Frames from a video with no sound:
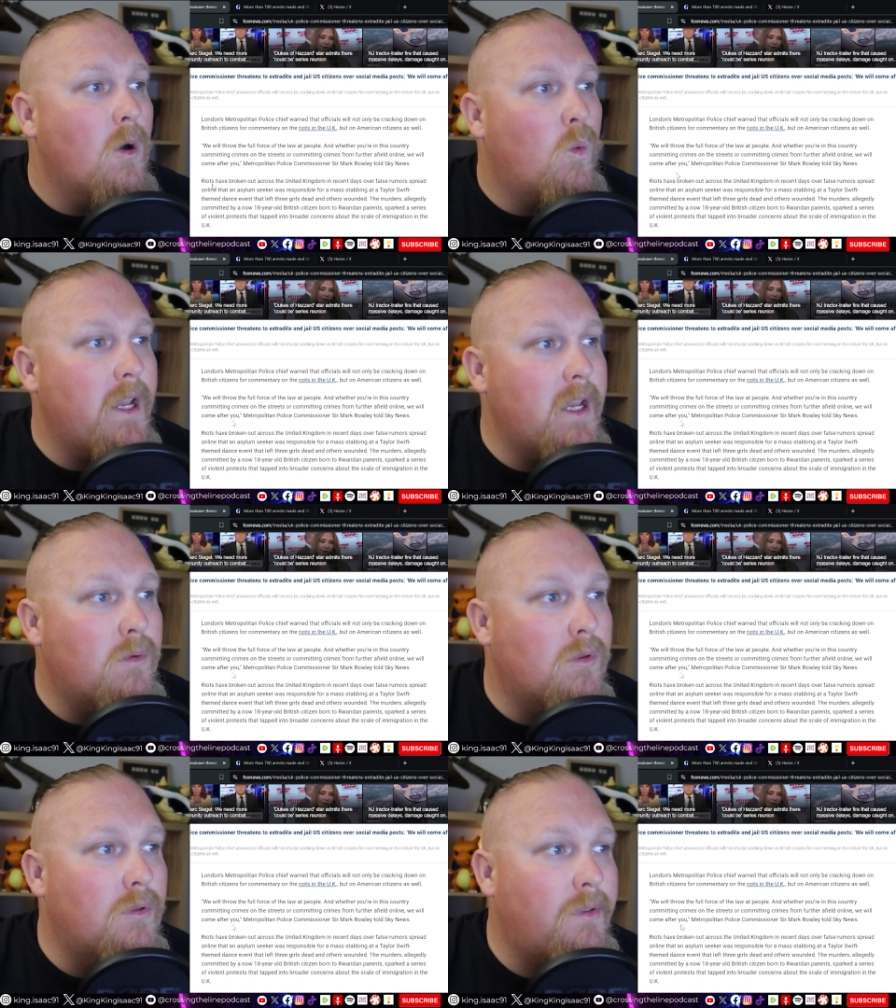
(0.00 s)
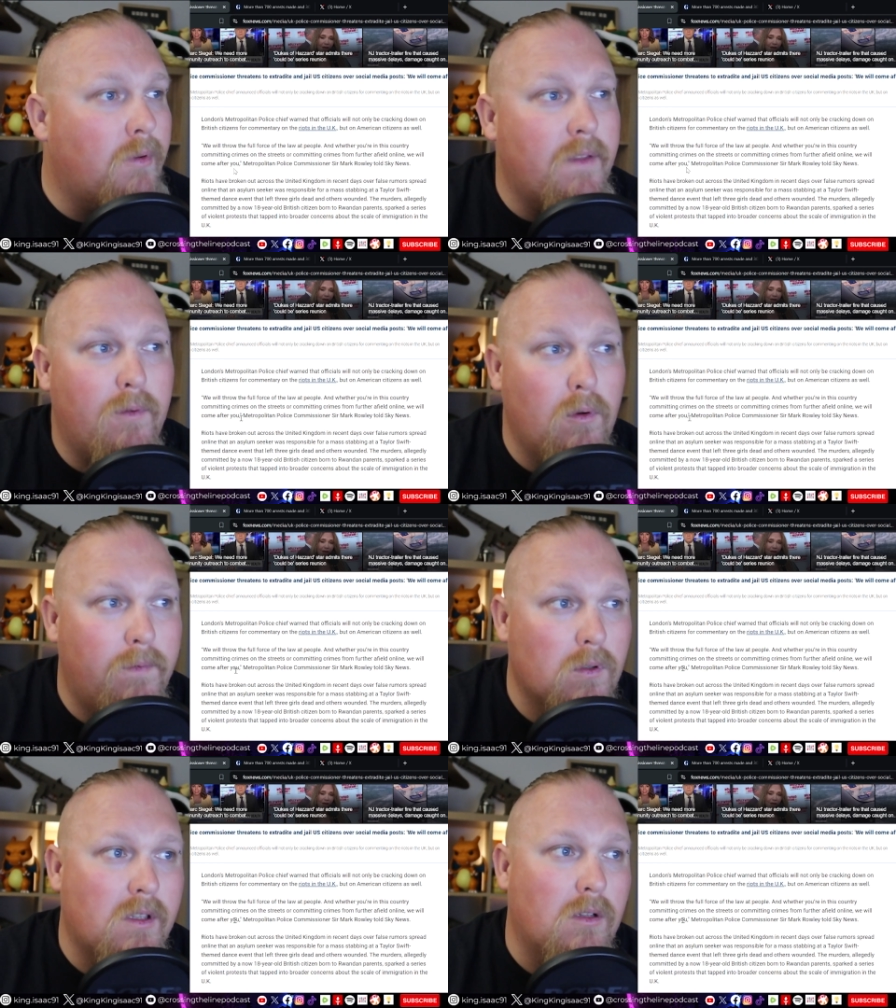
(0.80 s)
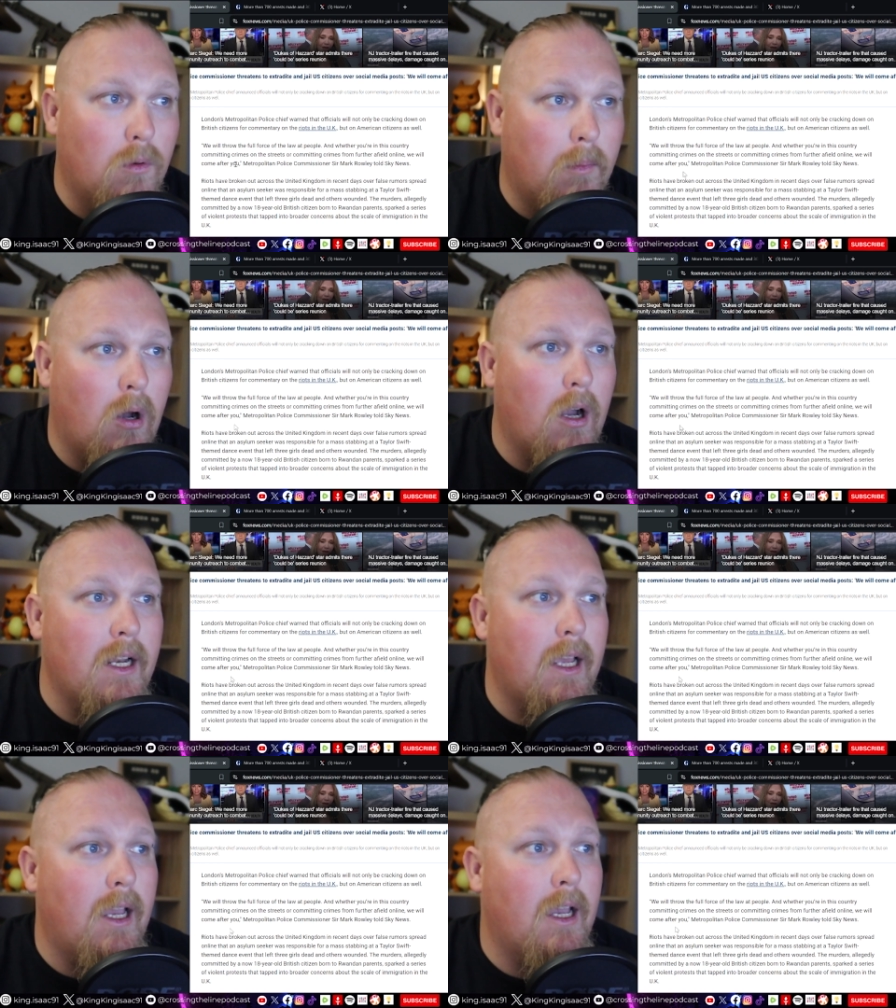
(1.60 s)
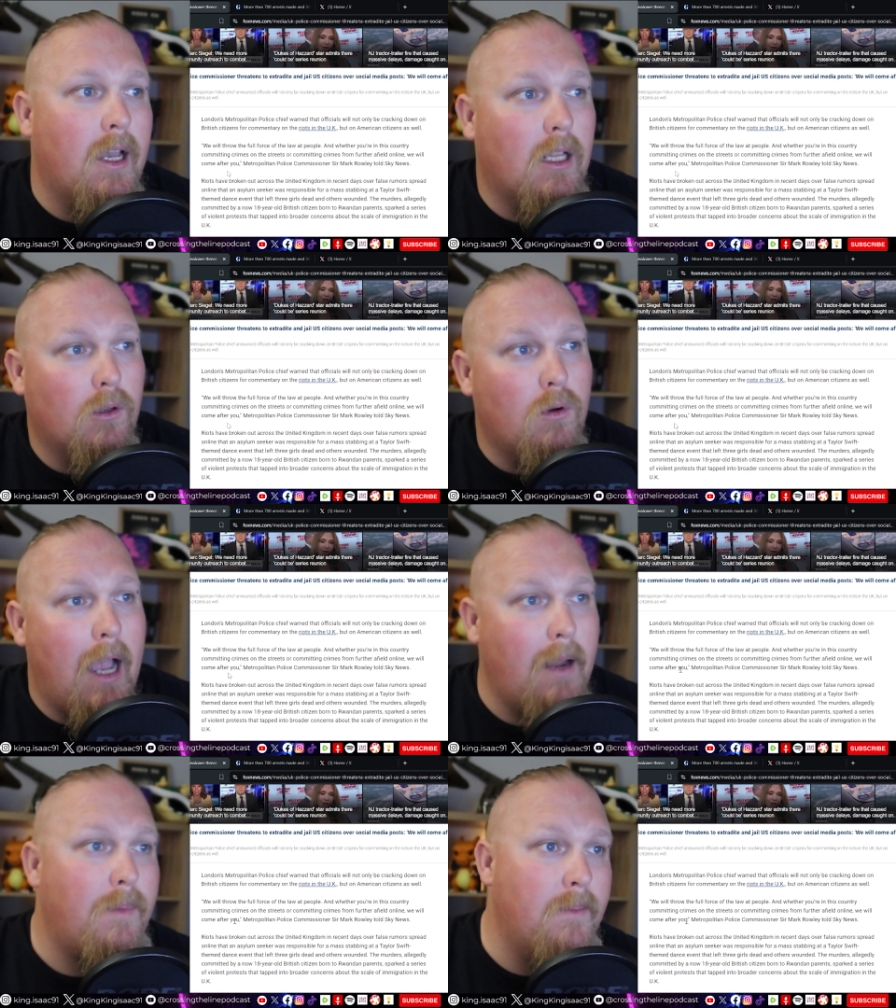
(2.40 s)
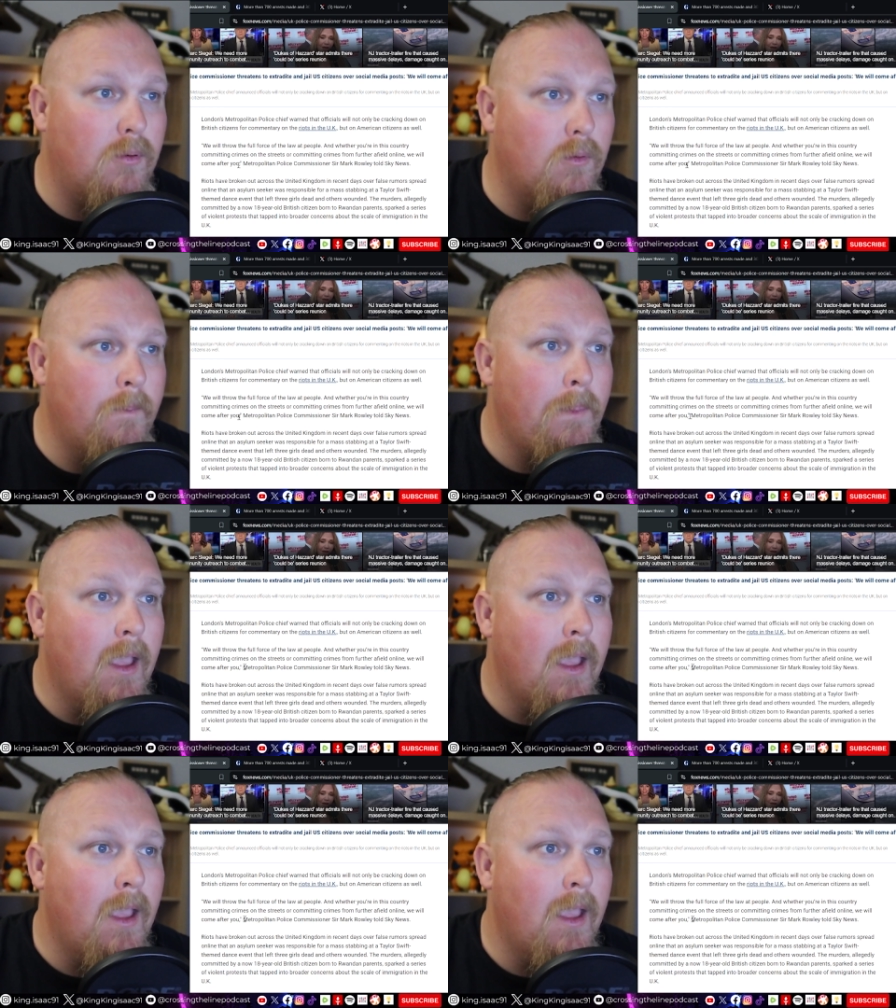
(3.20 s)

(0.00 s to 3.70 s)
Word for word: We will throw the full force of the law behind law at people,